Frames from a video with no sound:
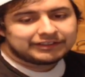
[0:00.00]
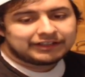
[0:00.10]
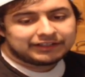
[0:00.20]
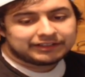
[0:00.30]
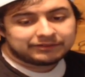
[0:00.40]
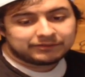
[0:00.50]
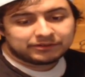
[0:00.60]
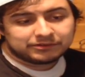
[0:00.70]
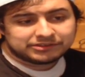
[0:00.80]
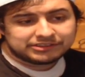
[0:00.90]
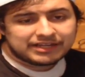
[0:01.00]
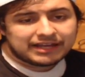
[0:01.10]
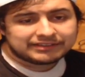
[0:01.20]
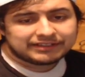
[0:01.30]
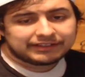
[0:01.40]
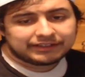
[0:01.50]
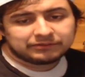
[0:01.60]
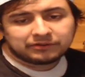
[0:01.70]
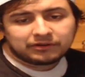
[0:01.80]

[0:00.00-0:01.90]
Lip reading: And even though she has an idea